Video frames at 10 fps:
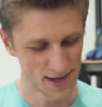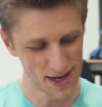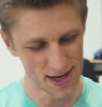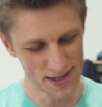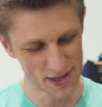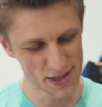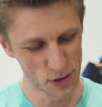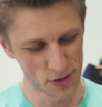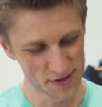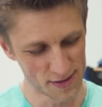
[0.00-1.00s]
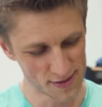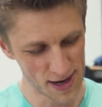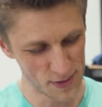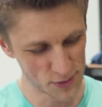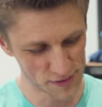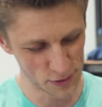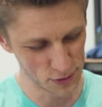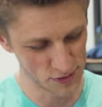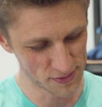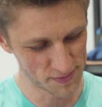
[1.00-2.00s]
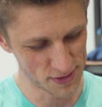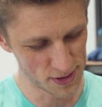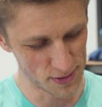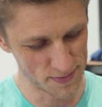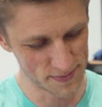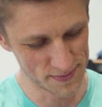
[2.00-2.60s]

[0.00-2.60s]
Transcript: Uh, I just noticed this guy was loose, so.